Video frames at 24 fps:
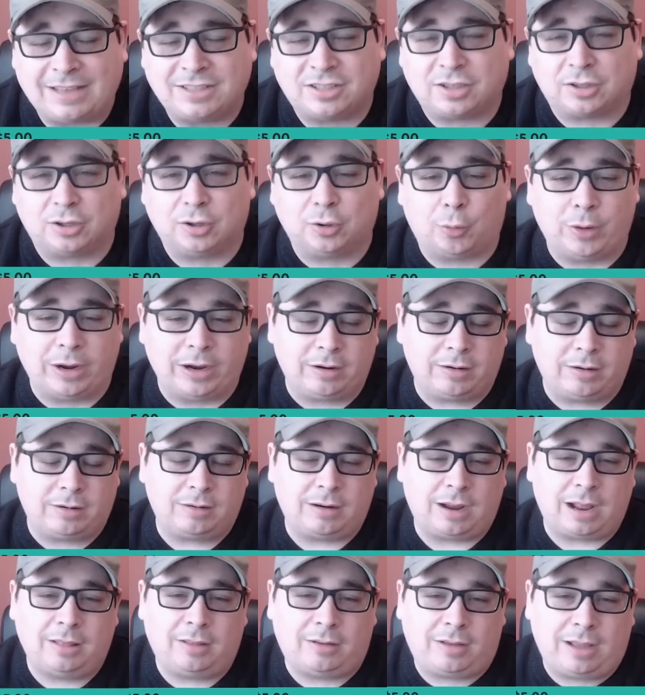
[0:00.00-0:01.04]
As a
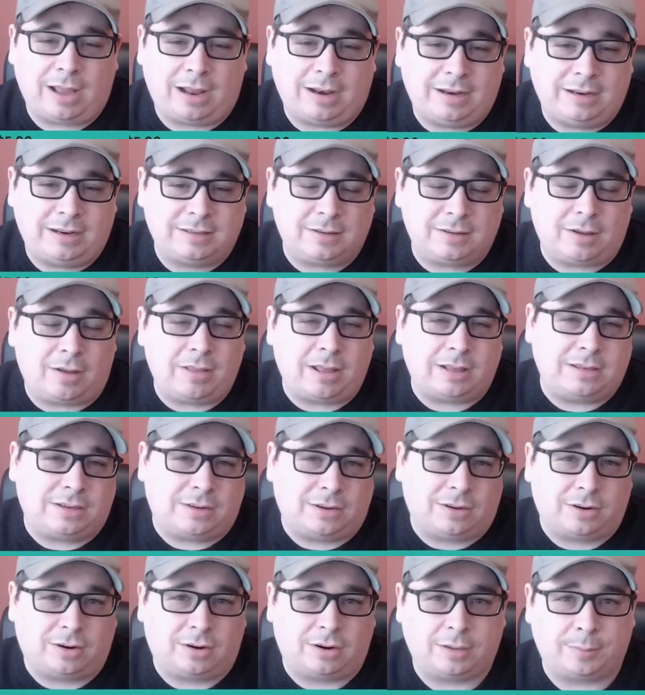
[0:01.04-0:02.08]
lawyer, I look at it as, oh, that's a
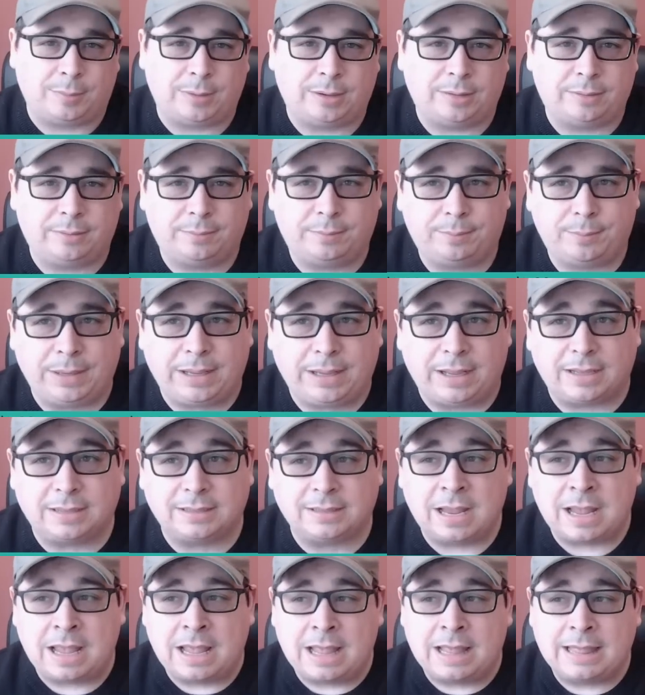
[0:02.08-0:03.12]
good argument
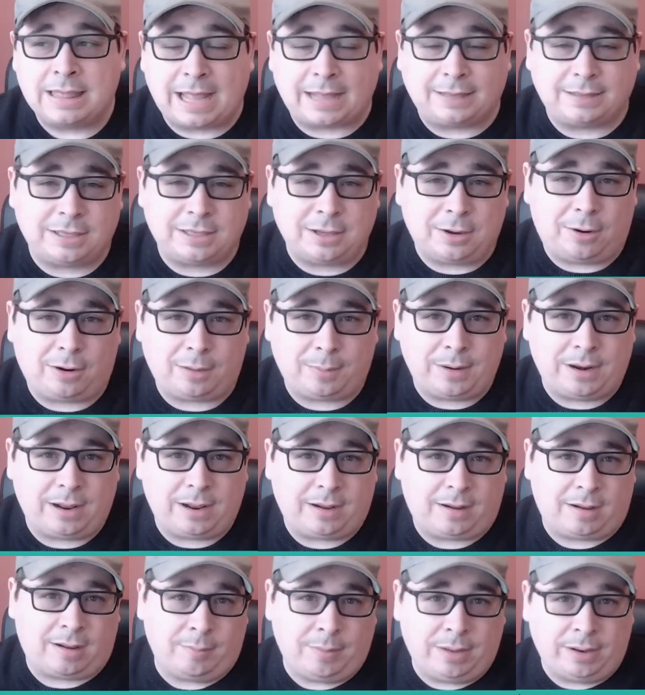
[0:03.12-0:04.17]
because that's the argument
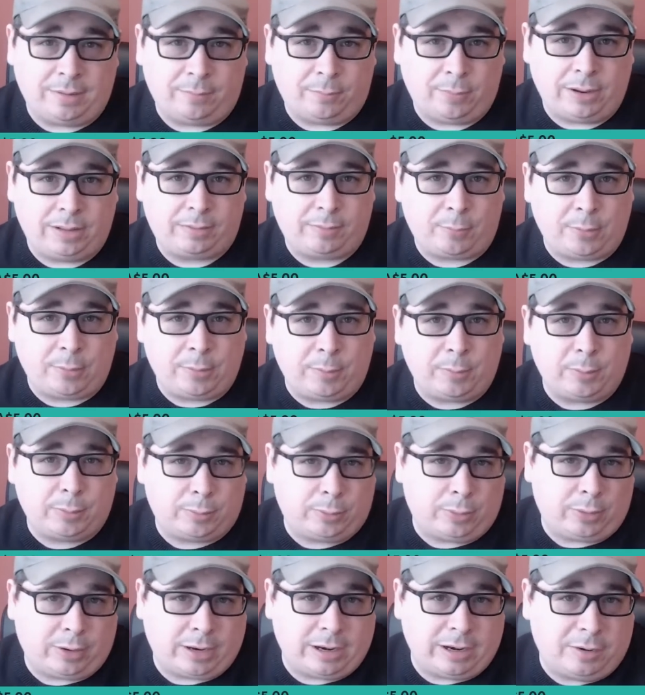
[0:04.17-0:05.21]
I come in with when
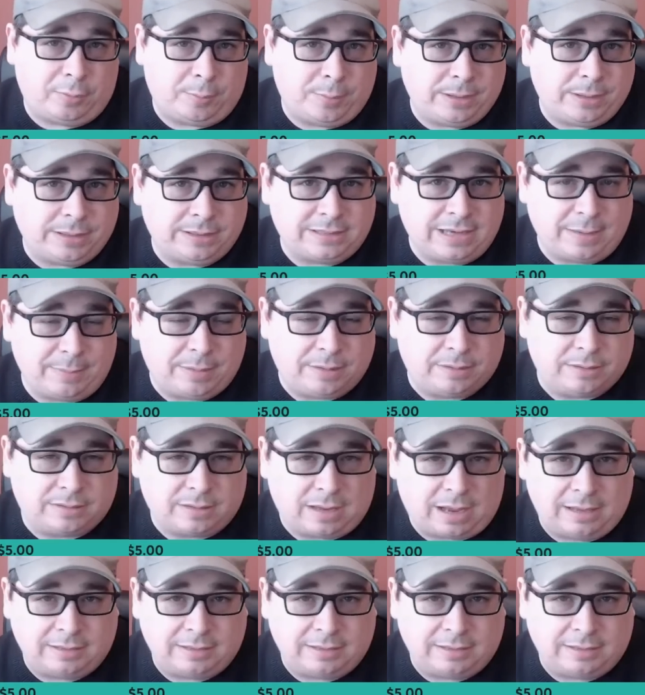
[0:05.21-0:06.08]
we're looking at opening statements.